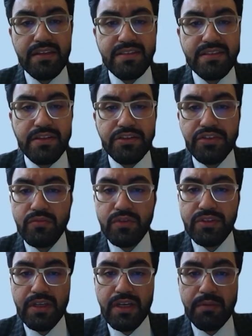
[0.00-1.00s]
surgeon
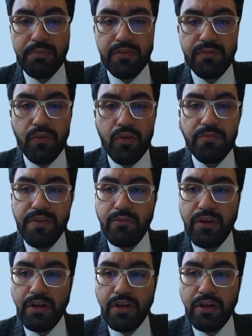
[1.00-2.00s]
would perform
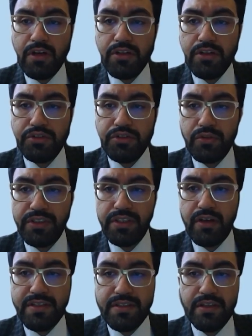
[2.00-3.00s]
femoral
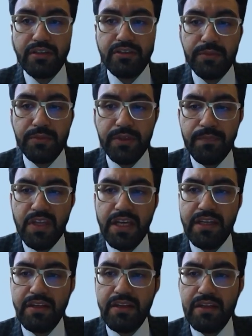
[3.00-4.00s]
shortening osteotomy.
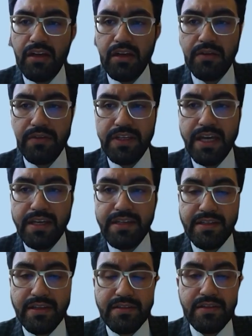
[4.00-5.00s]
In none of the
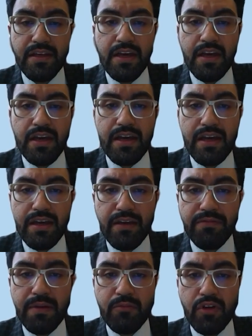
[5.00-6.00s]
cases,
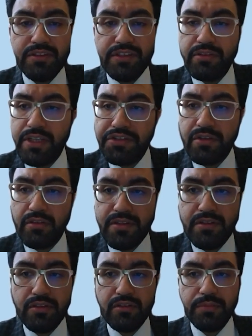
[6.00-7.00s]
femoral derotational
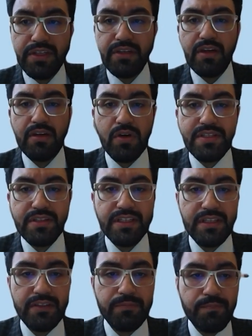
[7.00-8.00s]
osteotomy was needed.
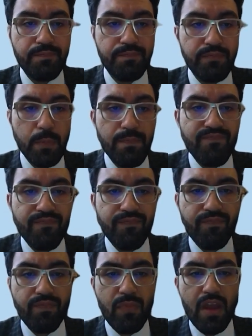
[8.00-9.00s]
Two
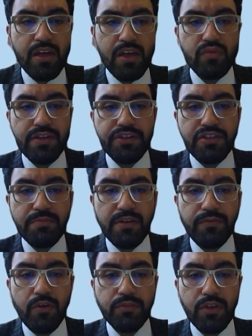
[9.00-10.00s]
surgeons performed
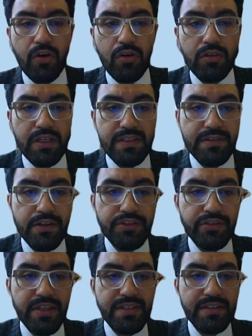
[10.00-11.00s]
all
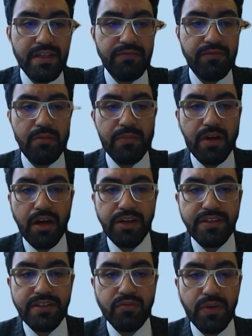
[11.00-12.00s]
surgeries from August
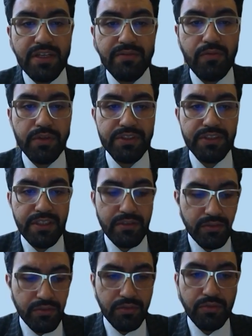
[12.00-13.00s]
2014
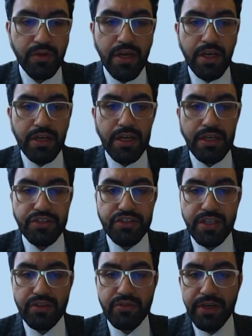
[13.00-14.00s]
to
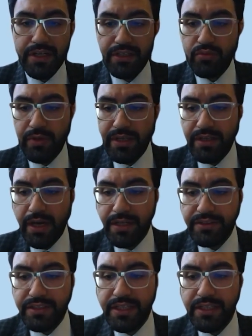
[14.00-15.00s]
January
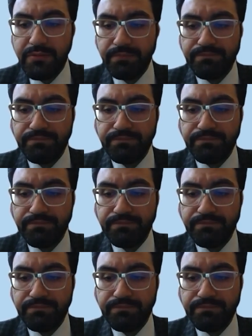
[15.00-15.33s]
2019.